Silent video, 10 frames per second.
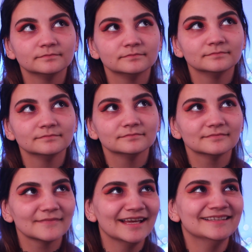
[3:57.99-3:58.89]
What?
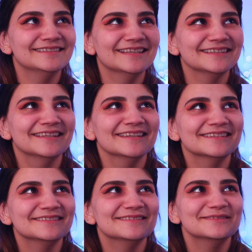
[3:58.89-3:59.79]

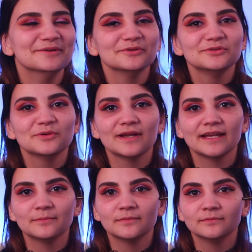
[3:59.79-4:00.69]
It's 2:02
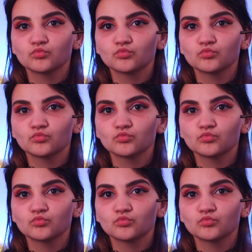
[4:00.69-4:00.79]
a.m.